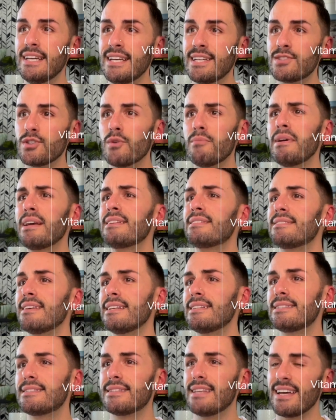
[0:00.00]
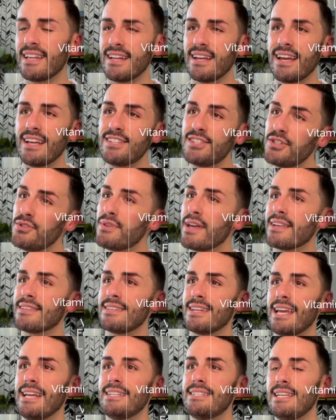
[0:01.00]
So it makes sense that a
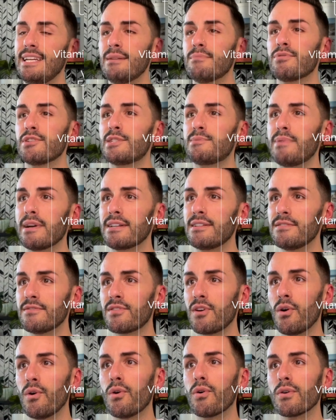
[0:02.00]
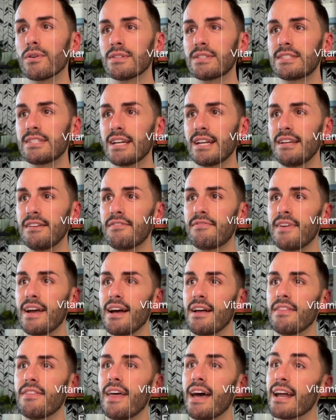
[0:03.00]
2018 prospective cohort study
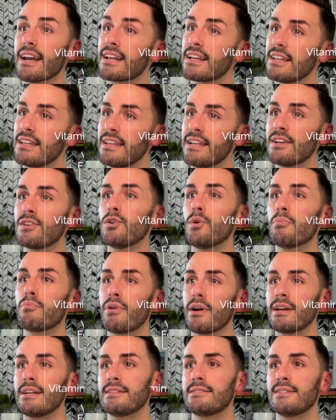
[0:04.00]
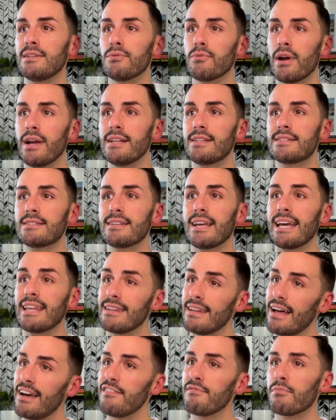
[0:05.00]
found that clinical pregnancy rates and
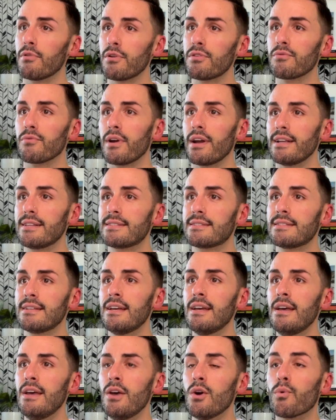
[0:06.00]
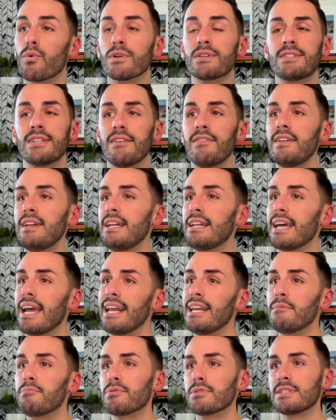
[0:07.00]
live birth rates were 70 to
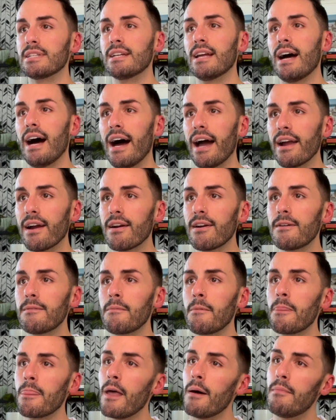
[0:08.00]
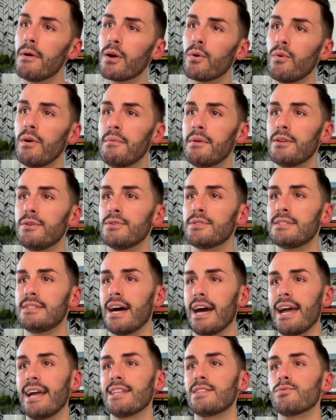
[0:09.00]
80% higher among women whose
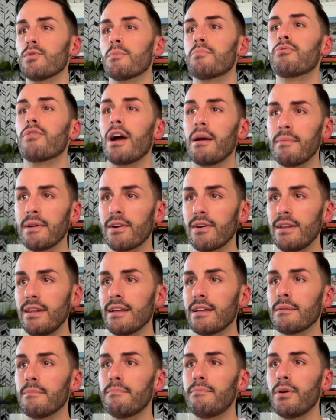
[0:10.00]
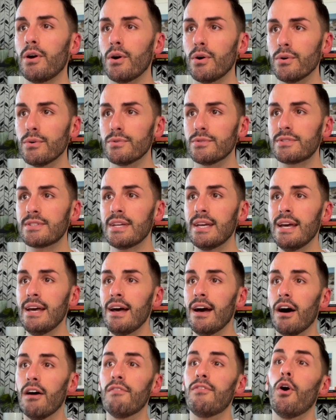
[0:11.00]
diets were primarily composed
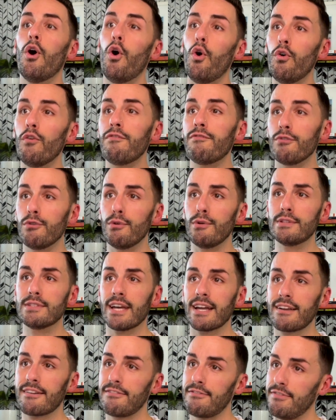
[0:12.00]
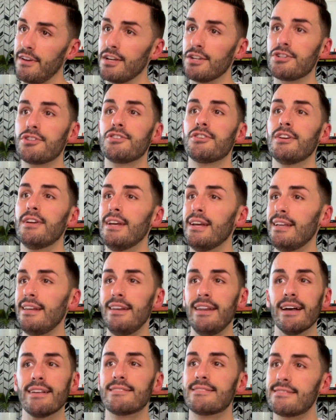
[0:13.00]
of whole foods like fish,
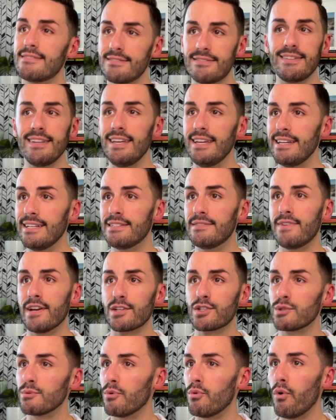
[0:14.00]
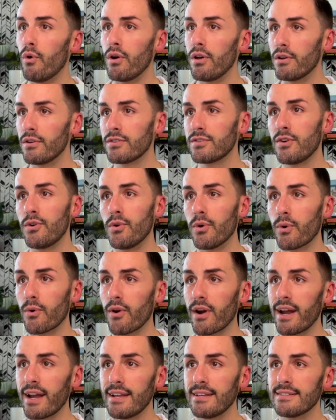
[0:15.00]
nuts, seeds, vegetable oils, whole
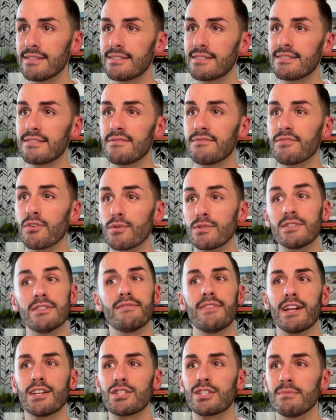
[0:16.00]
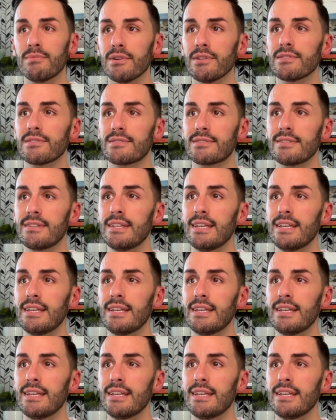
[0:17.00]
grains, fruits, and vegetables.